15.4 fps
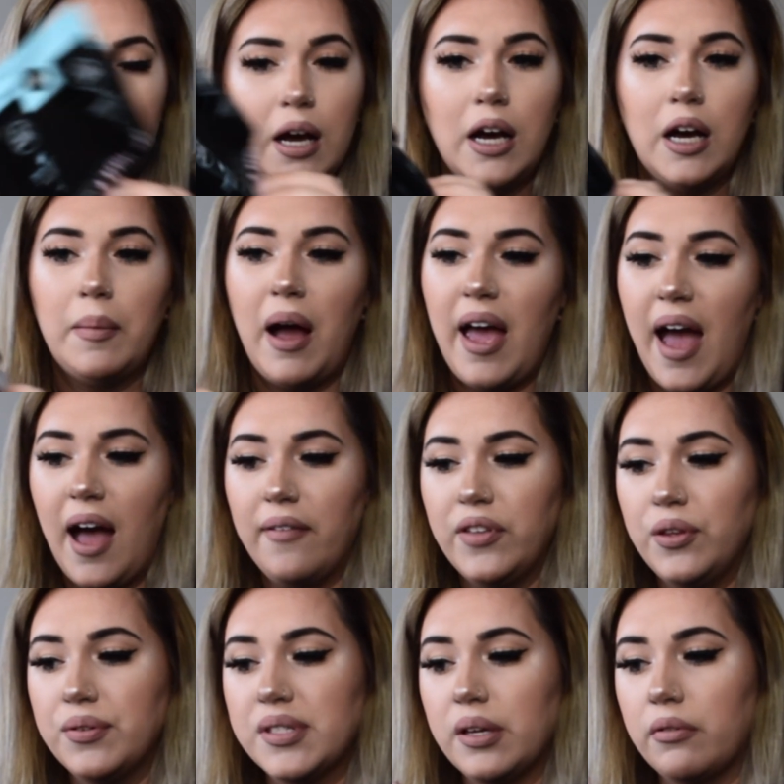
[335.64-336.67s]
I have
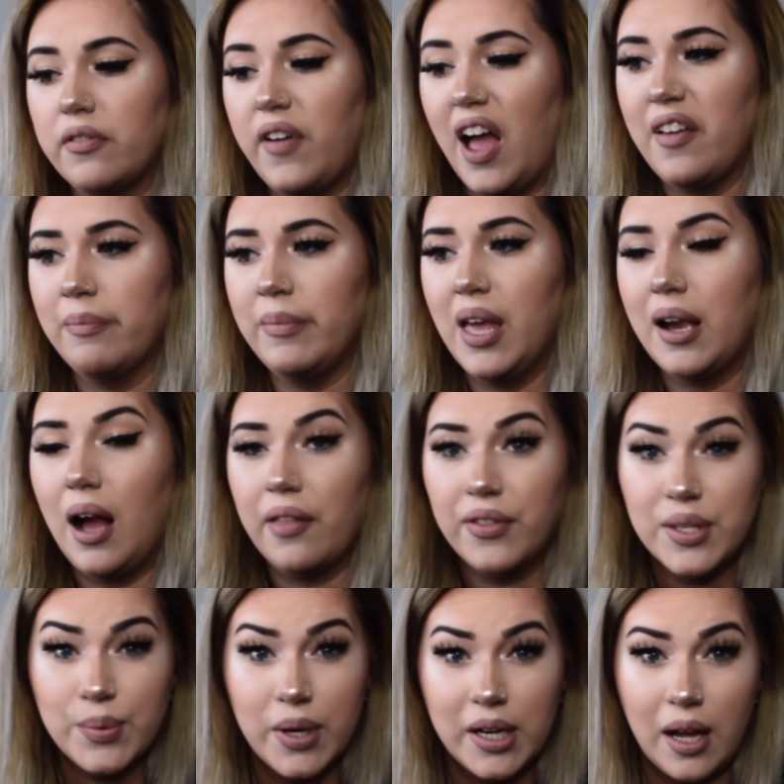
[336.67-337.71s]
used the Revive Me. I got
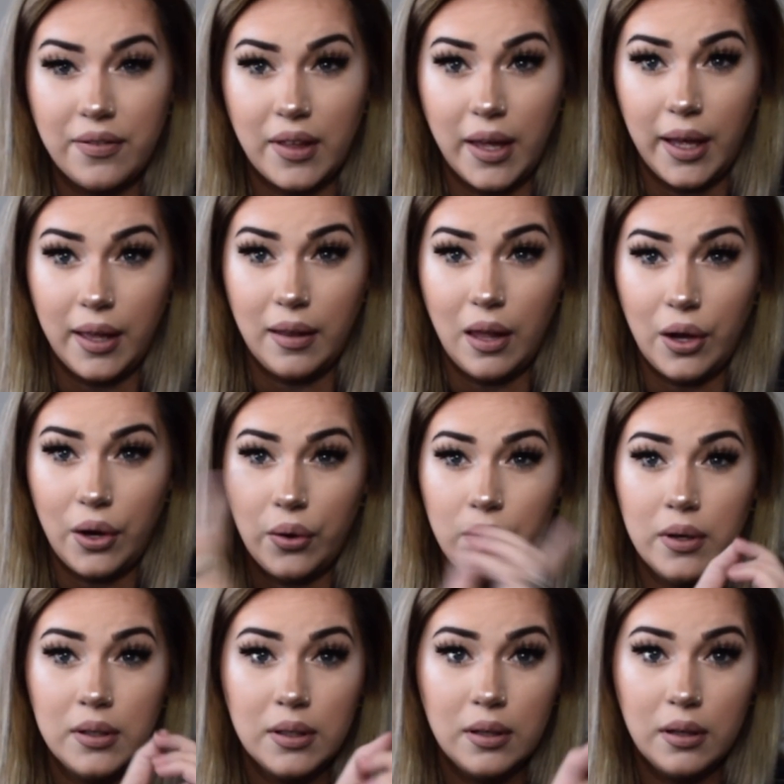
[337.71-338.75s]
this when I got the
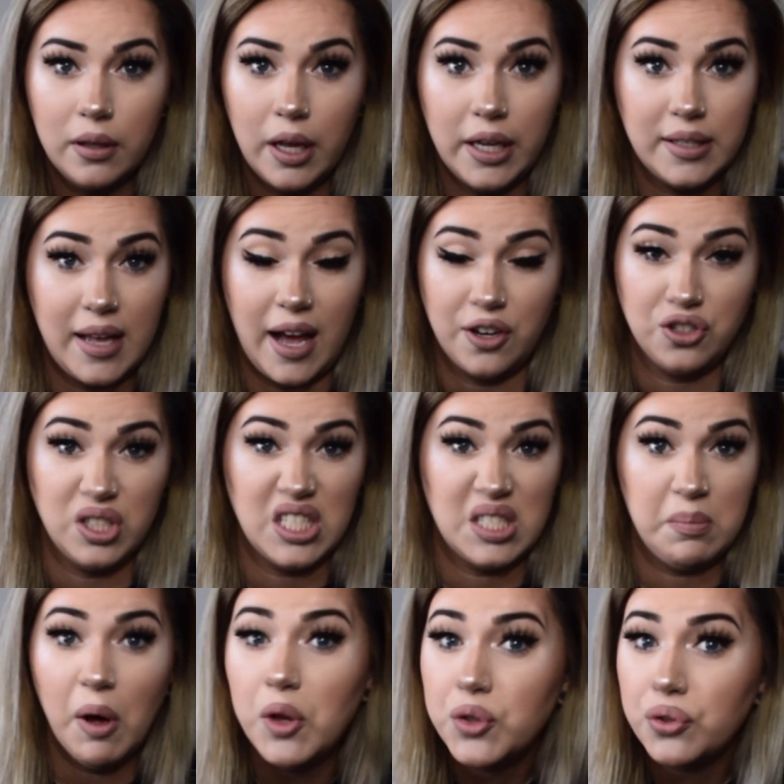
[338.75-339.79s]
Halo. It actually
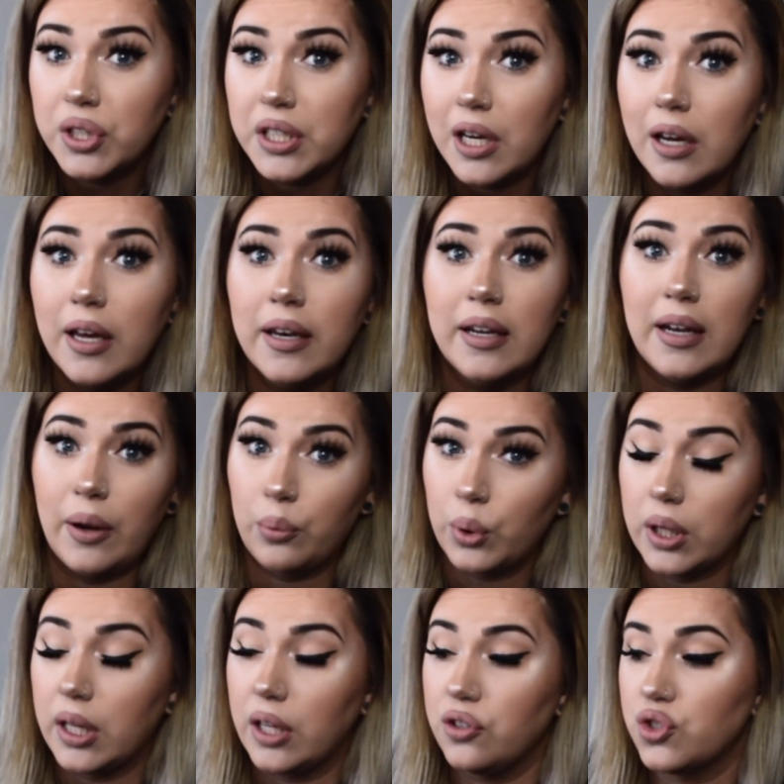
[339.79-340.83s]
smells really good, and I
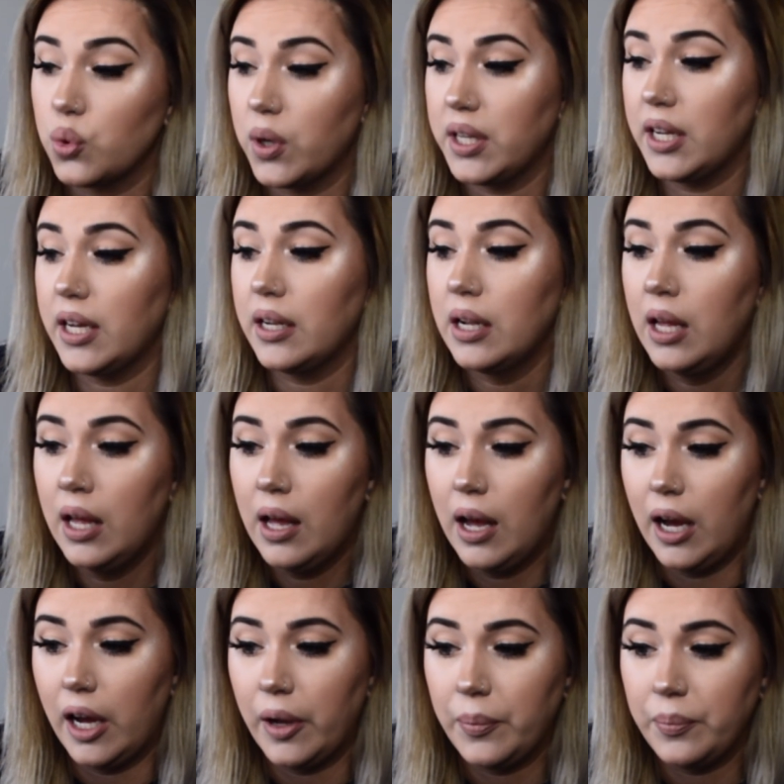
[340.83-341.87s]
really enjoyed it.
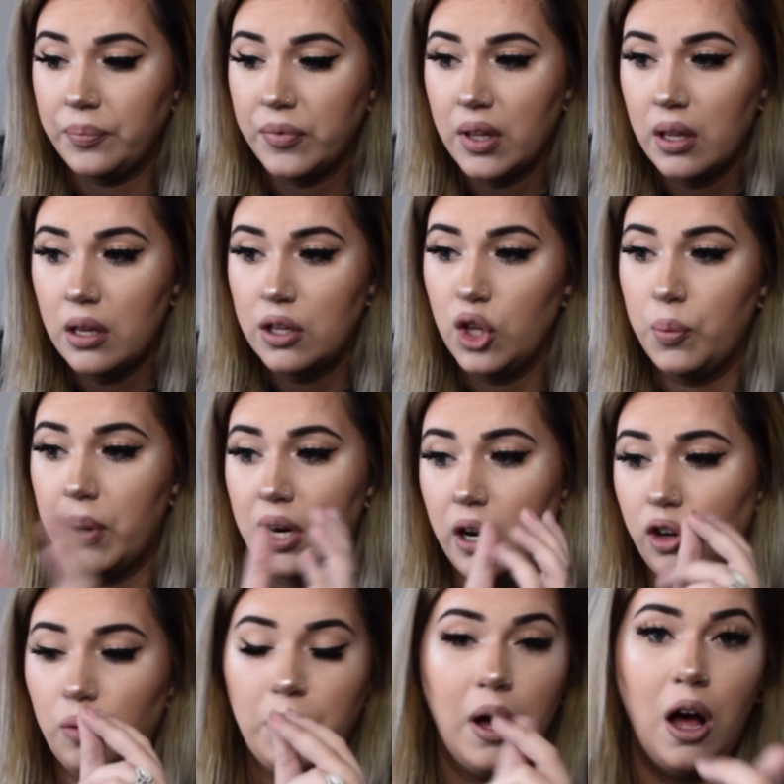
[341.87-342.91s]
You put it
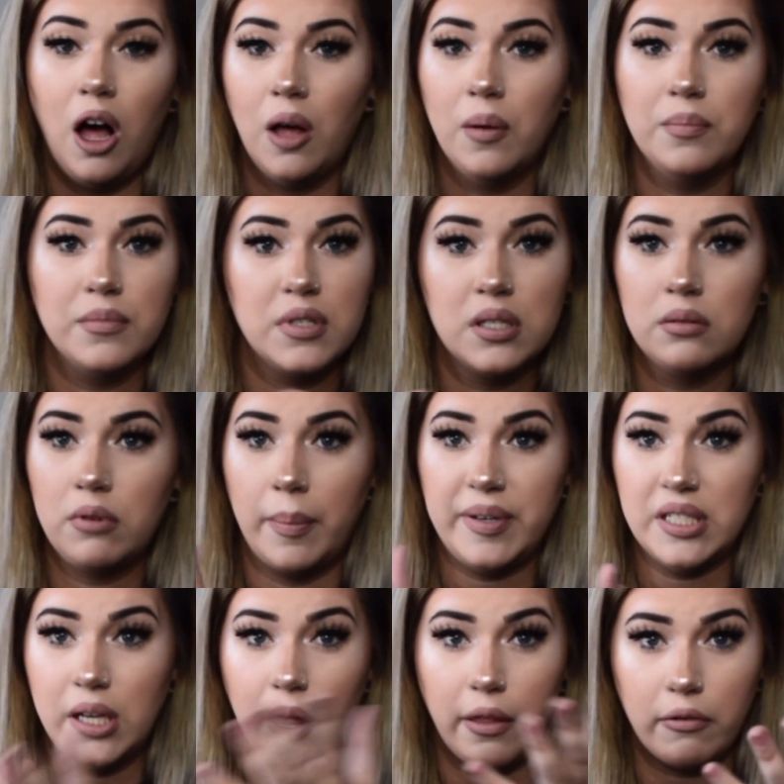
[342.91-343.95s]
on your palms, rub it
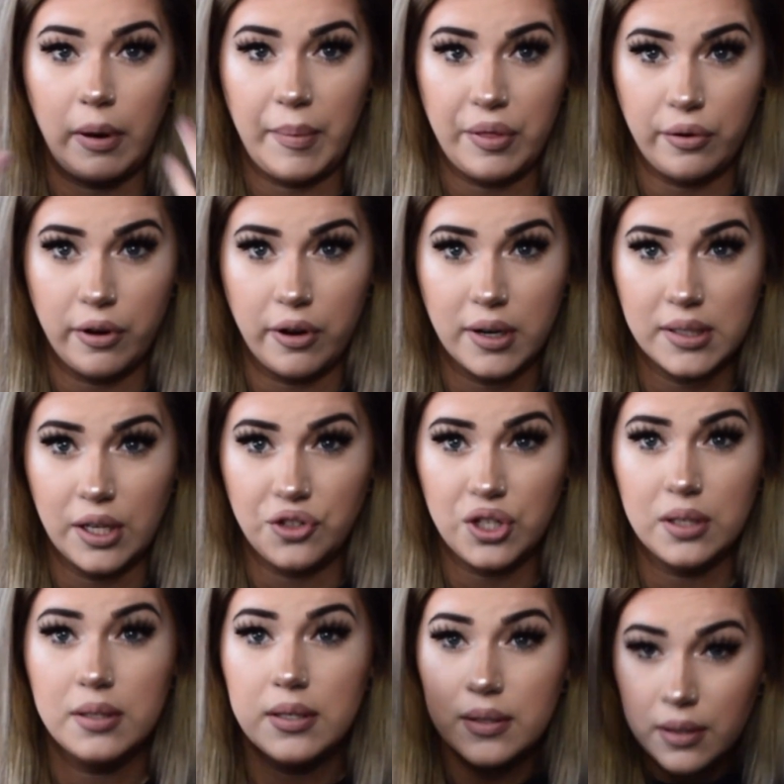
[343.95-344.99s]
together, and rub it through your
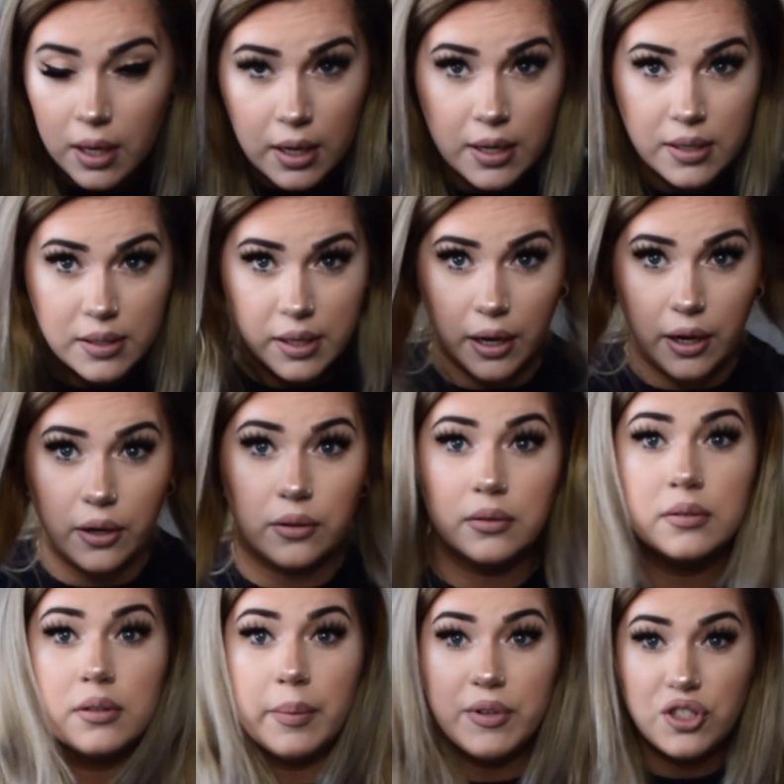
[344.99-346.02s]
extensions. So
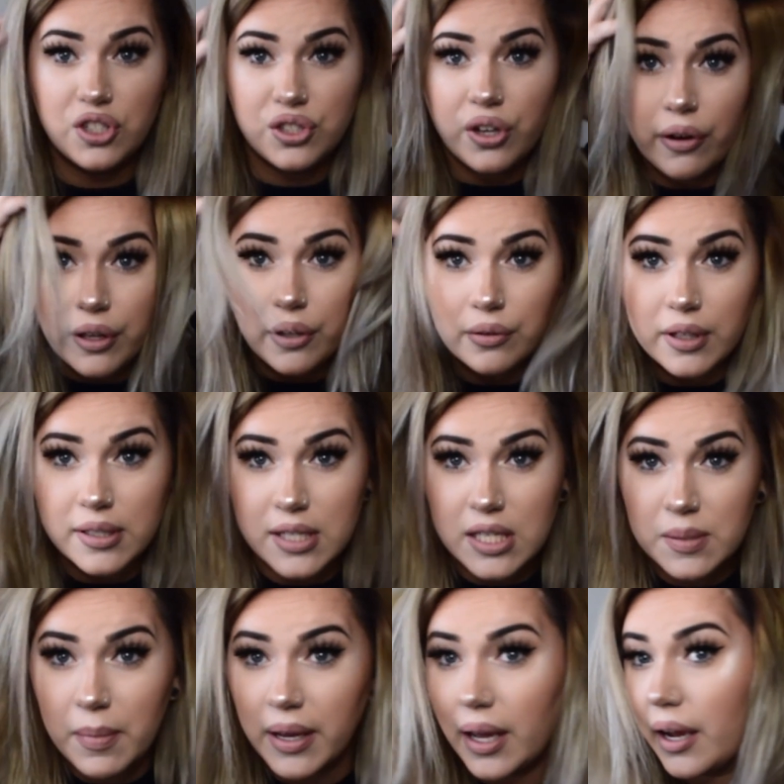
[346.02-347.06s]
let me just show you. This
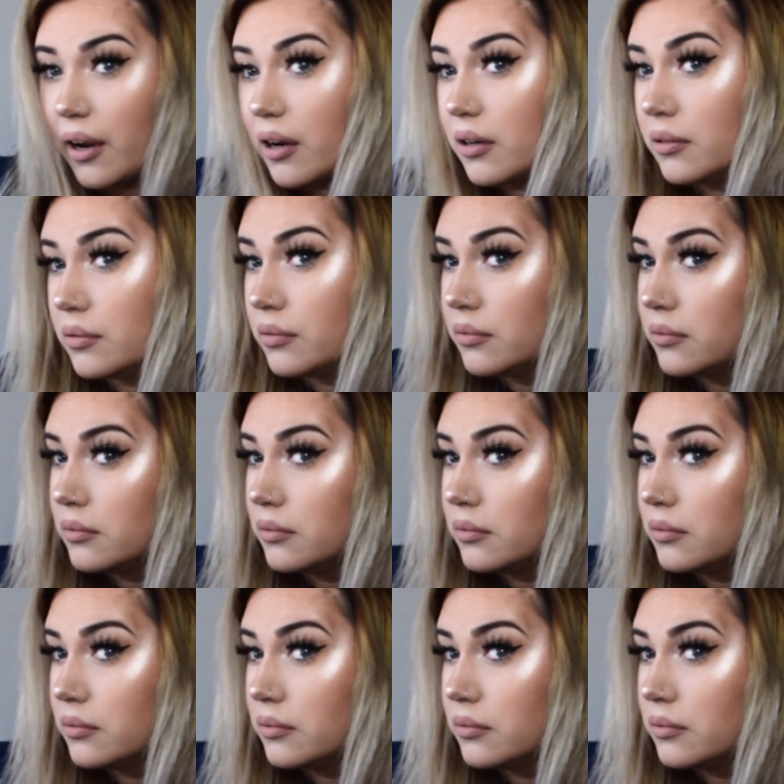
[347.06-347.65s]
is my hair.